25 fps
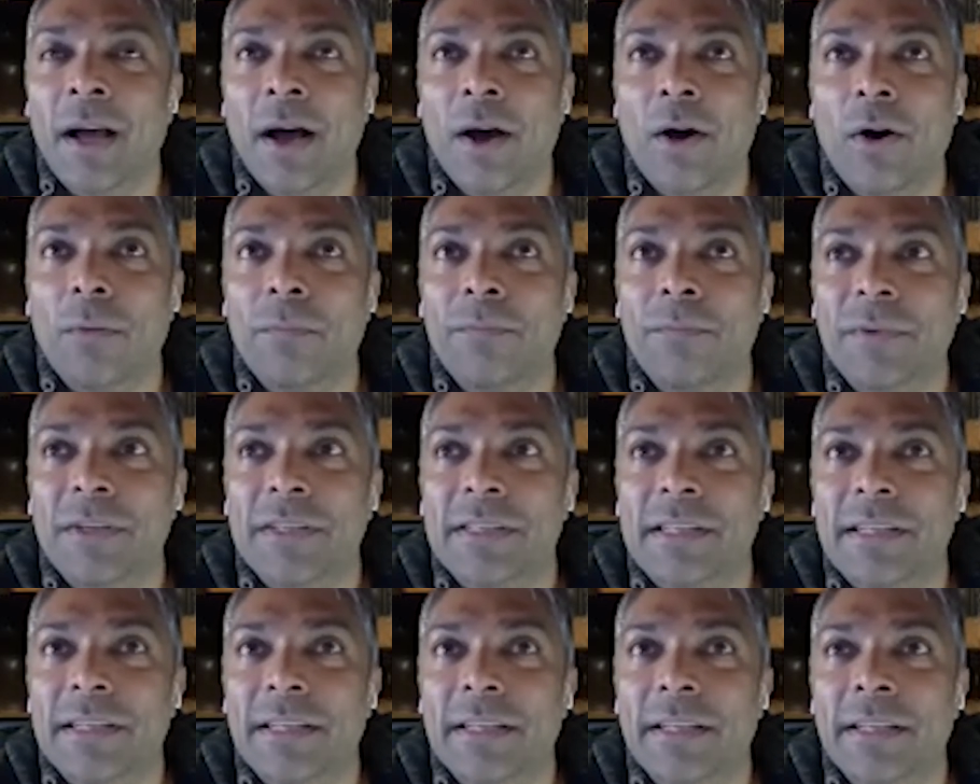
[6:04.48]

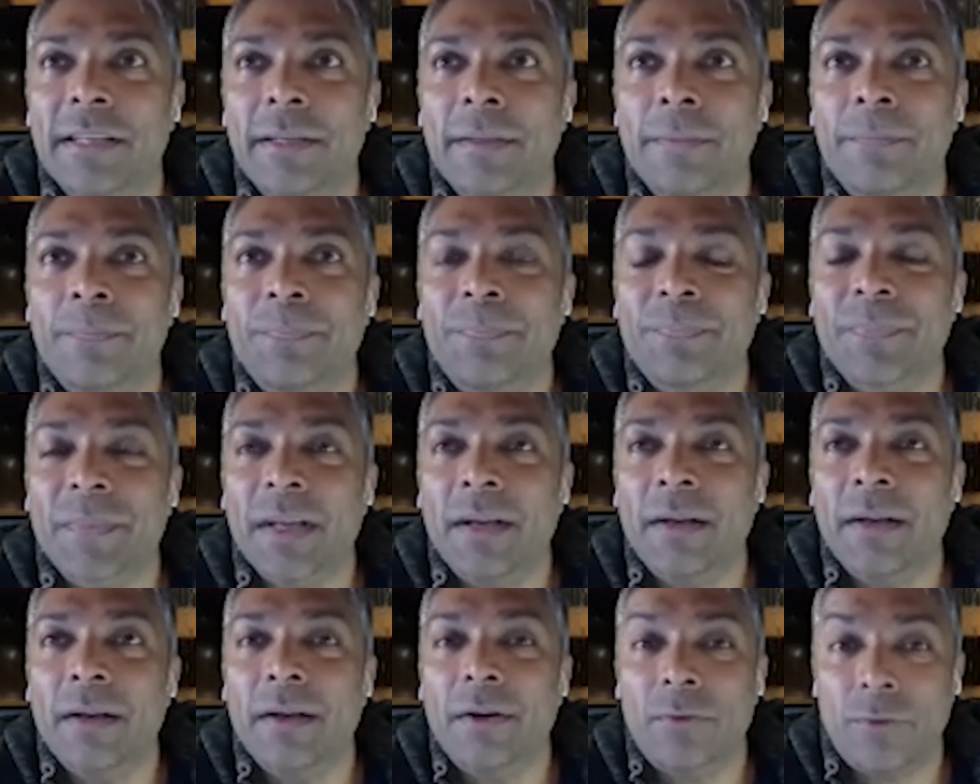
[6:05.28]
obviously
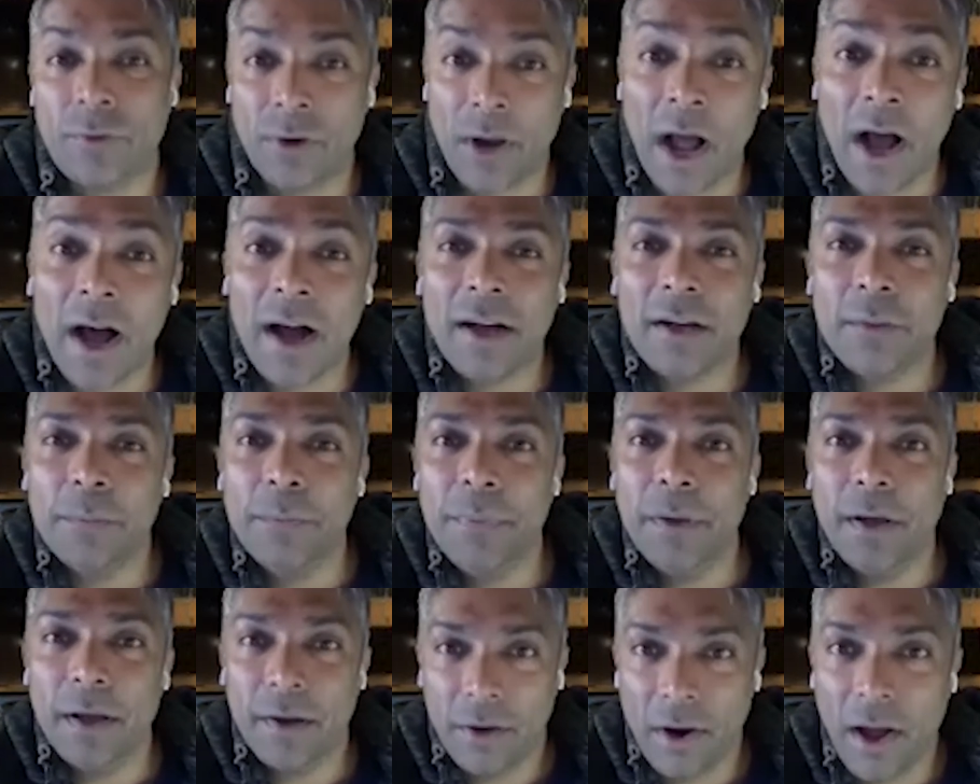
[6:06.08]

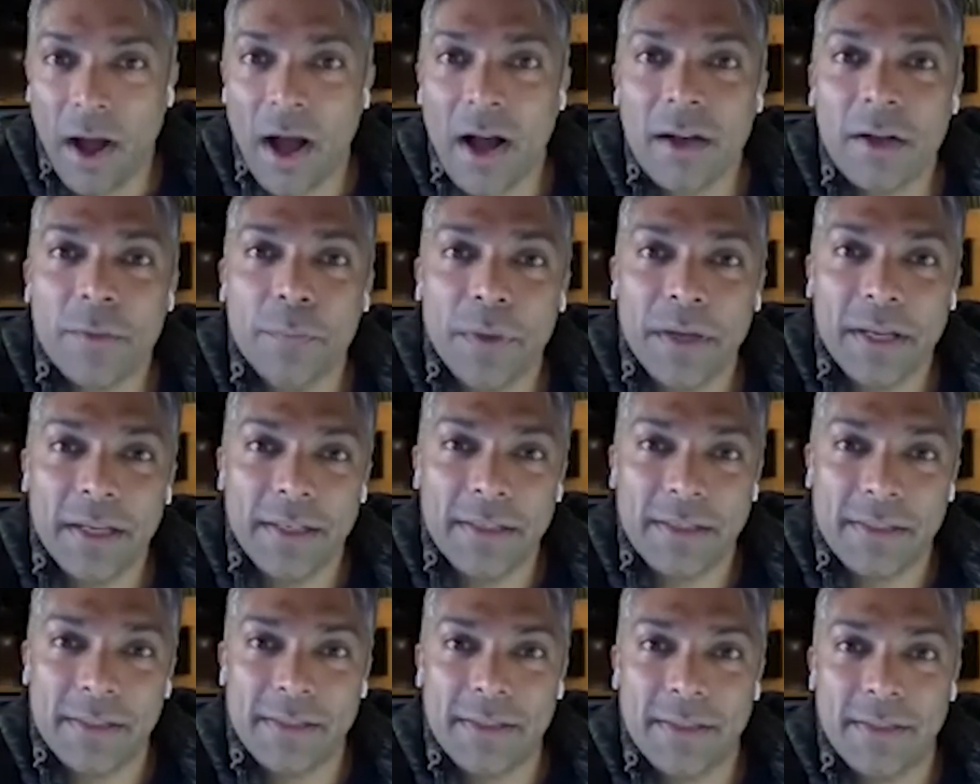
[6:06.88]
rag
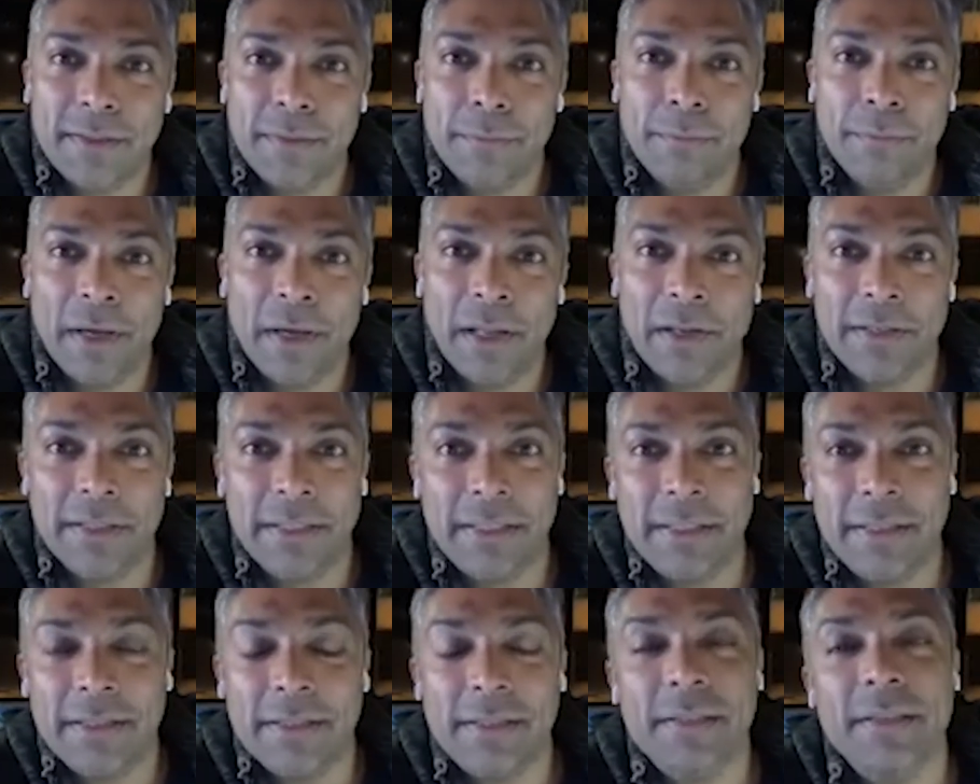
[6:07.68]
based
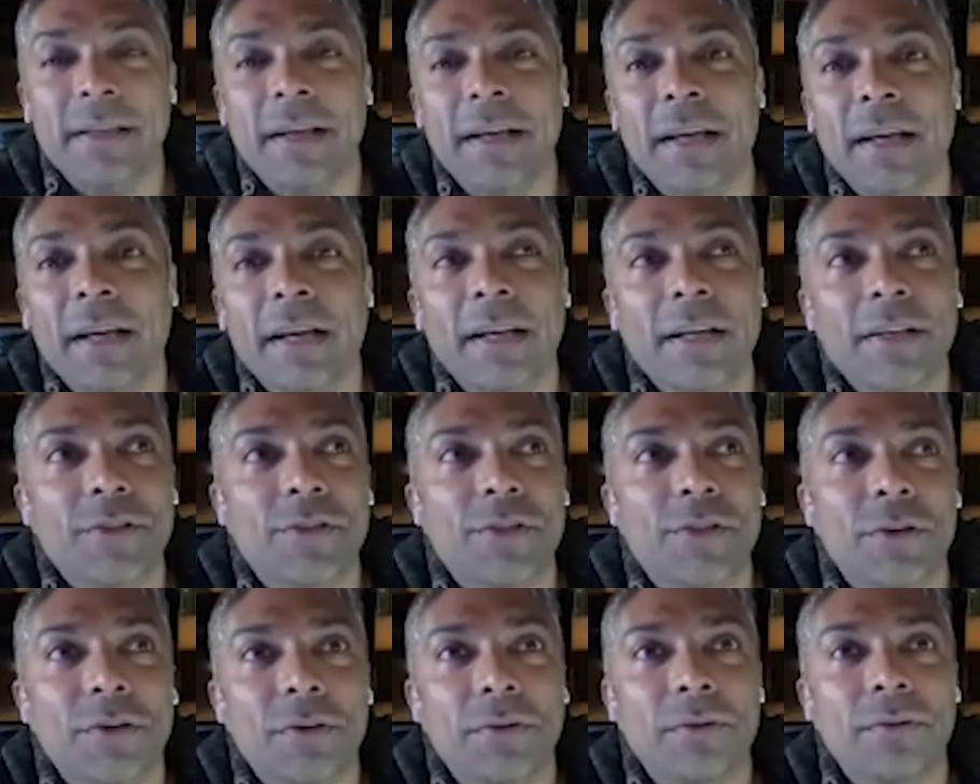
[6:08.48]
melodies.
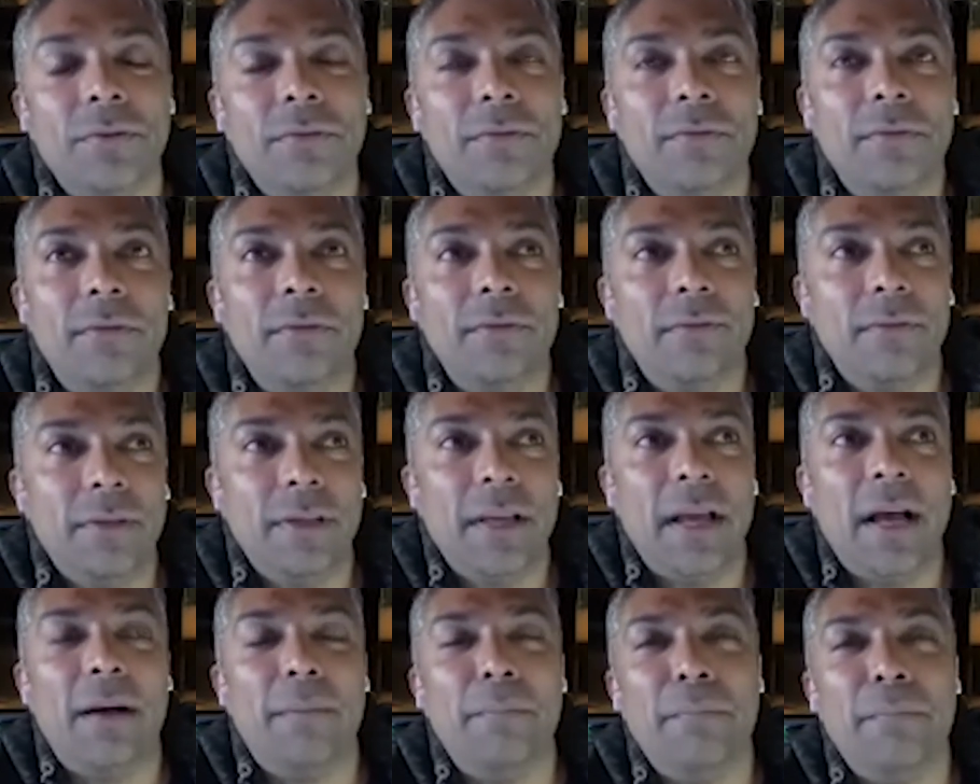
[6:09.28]
So
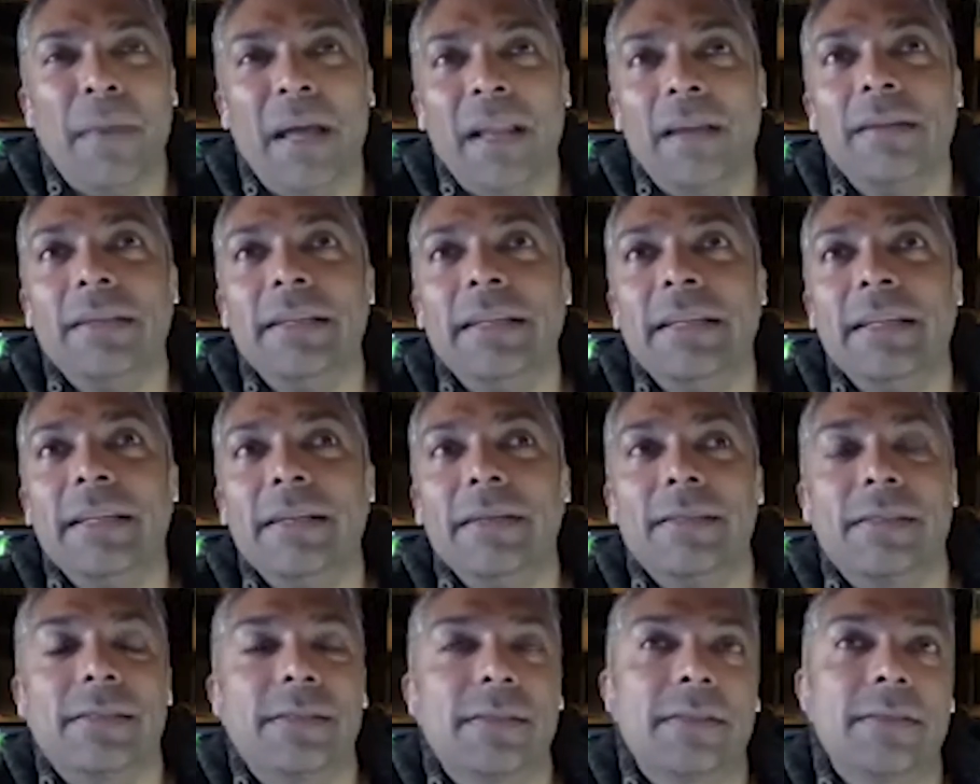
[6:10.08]
yeah,
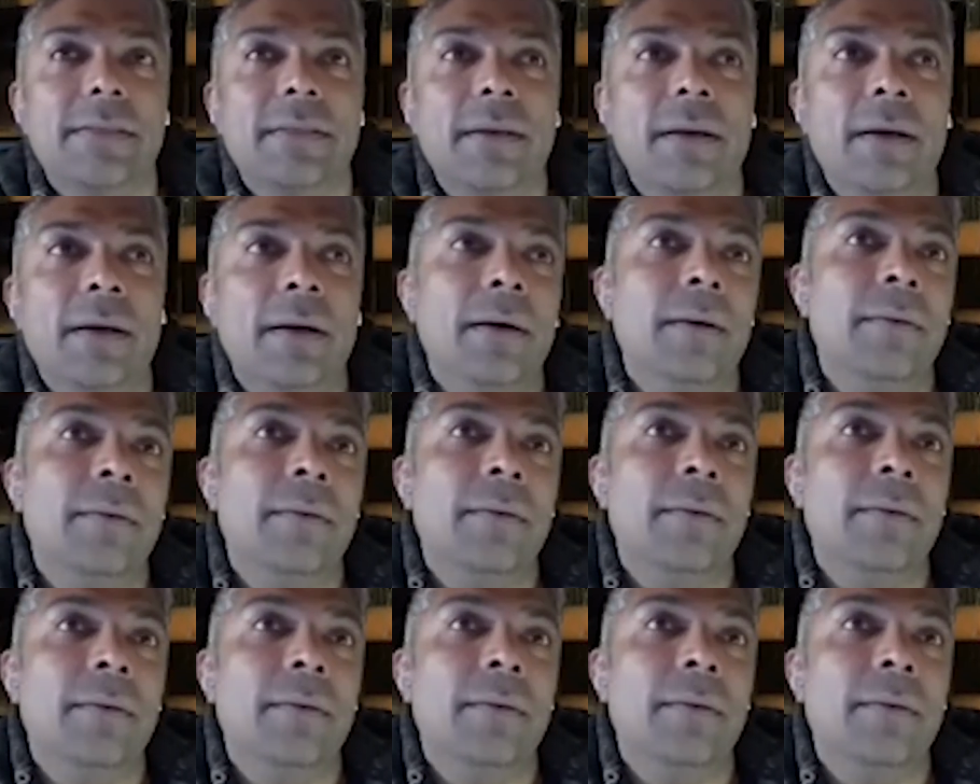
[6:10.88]
melodies
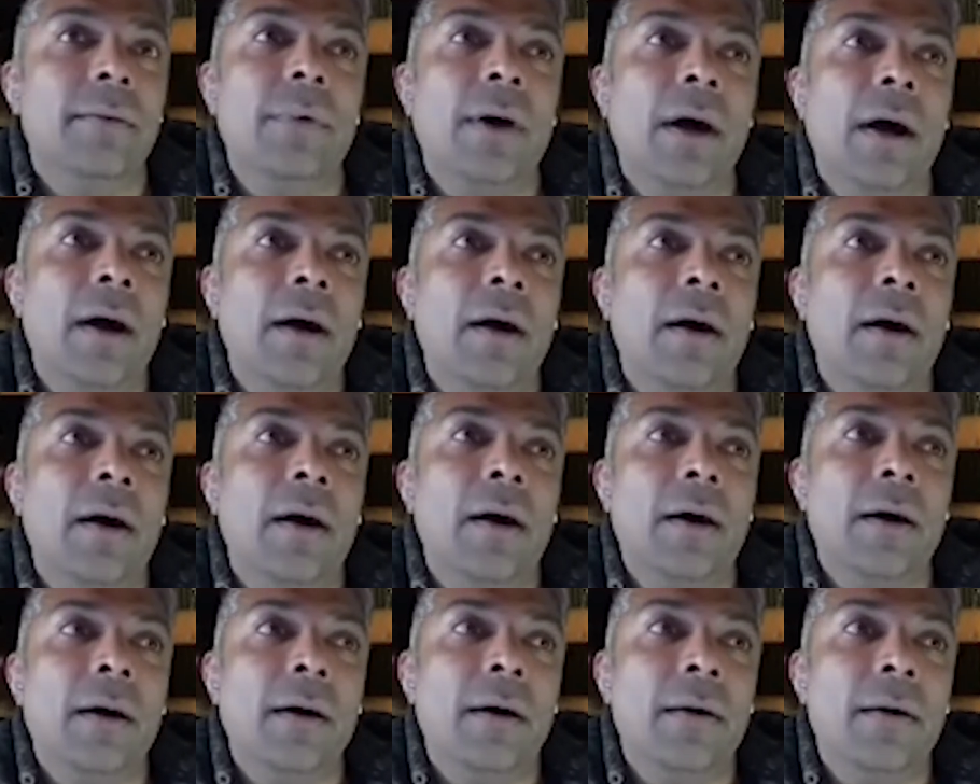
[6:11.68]

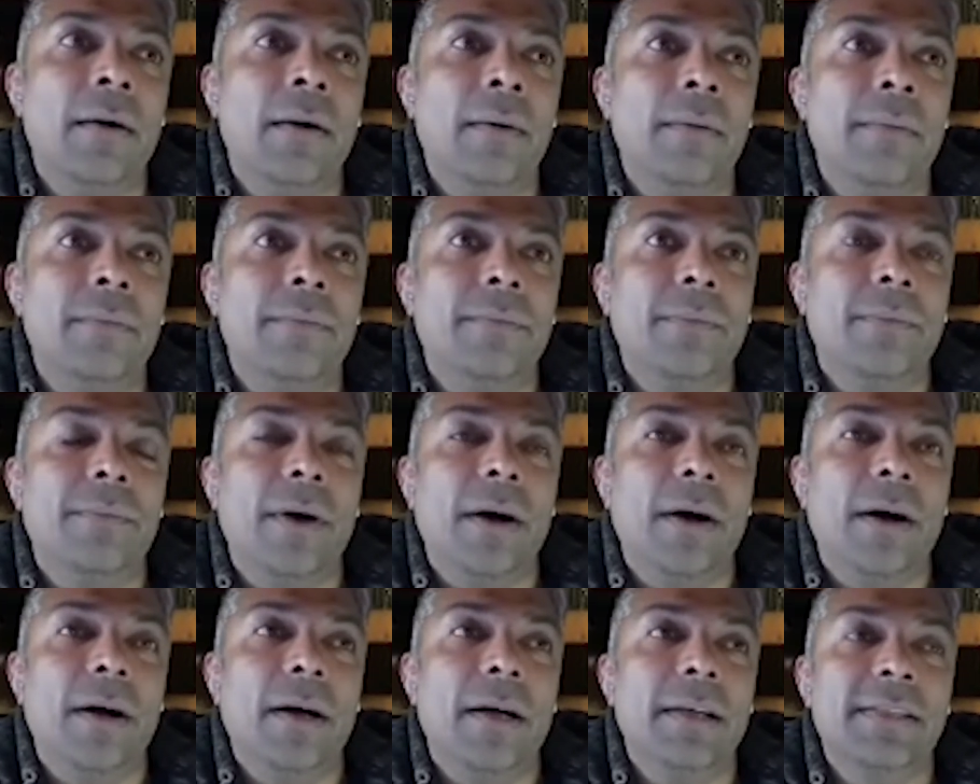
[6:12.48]
are
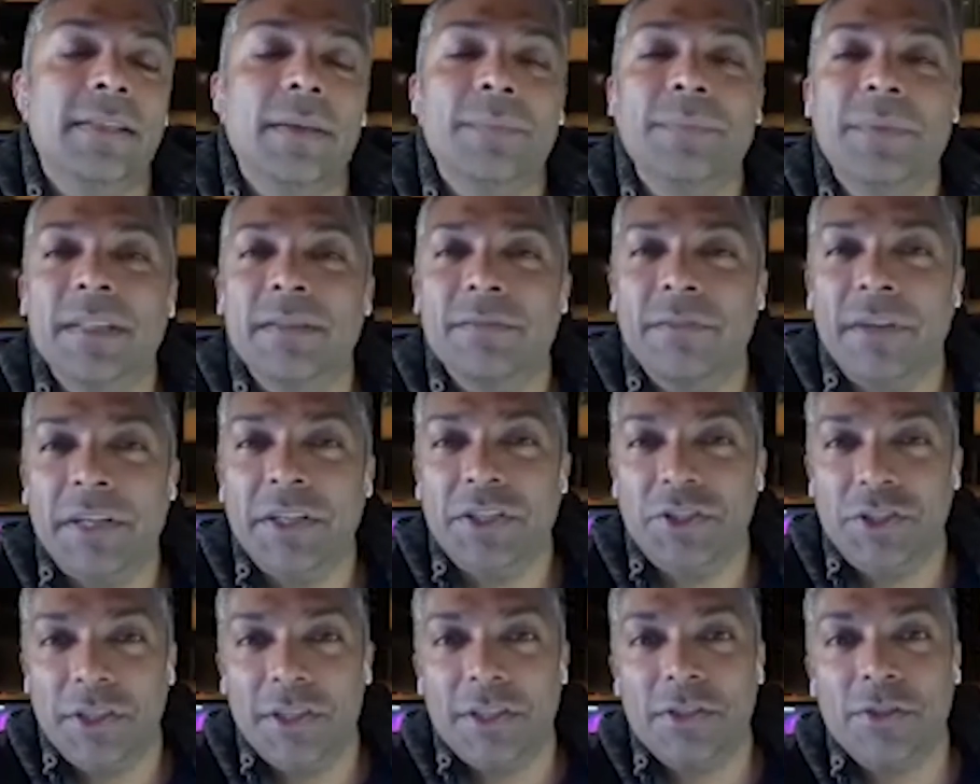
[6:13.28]
something very
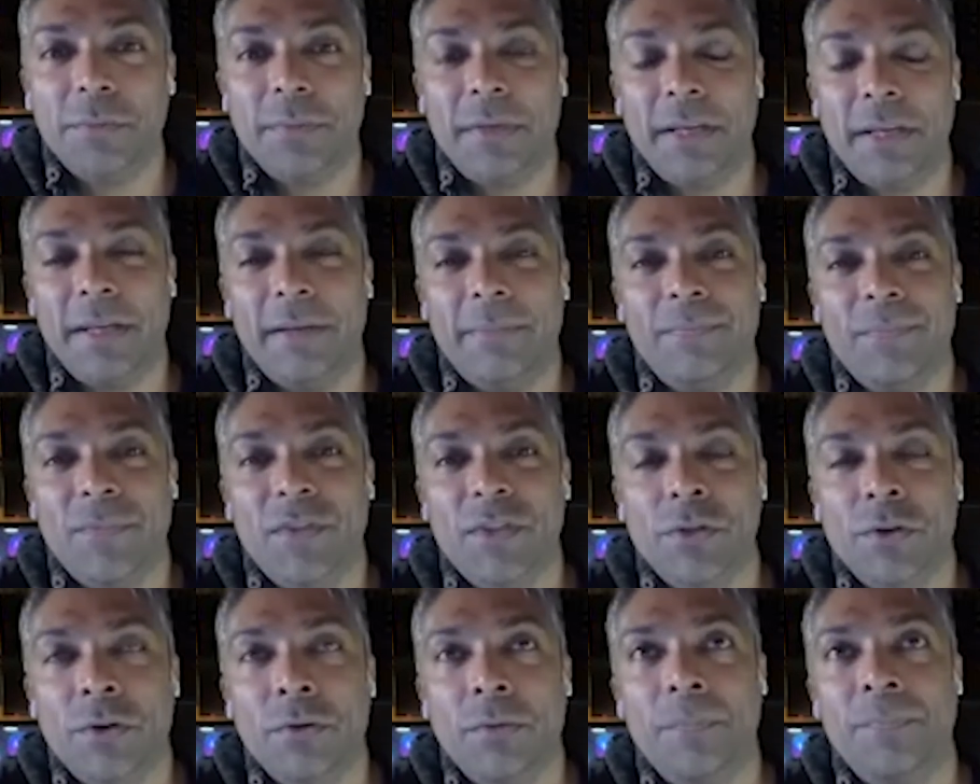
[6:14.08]
dear to me.
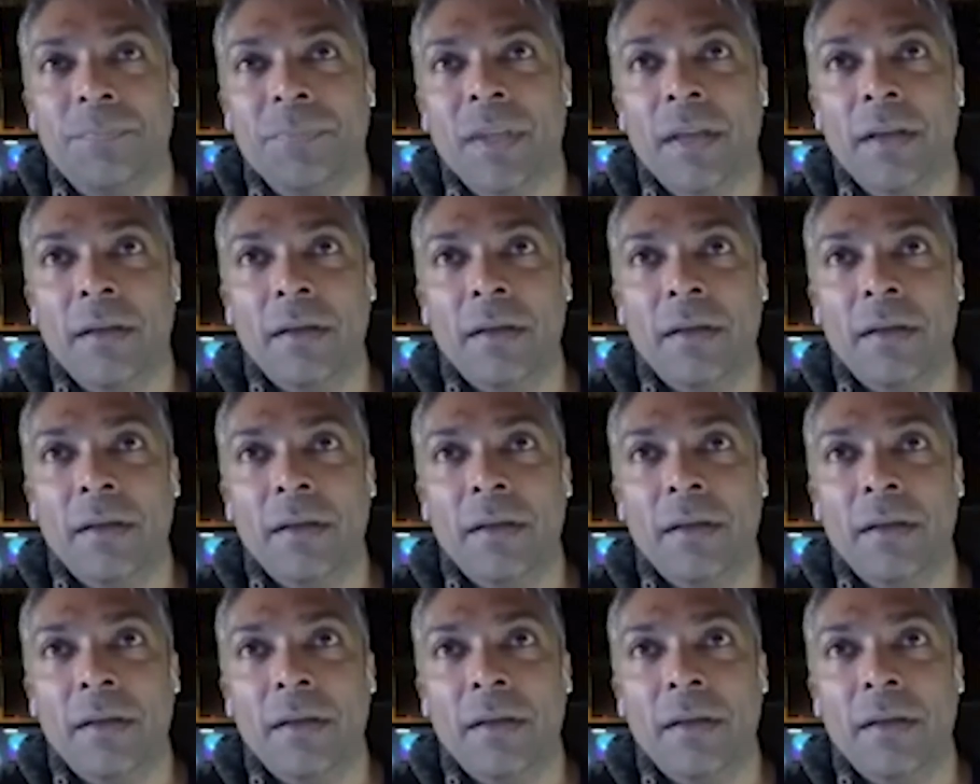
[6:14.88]
So,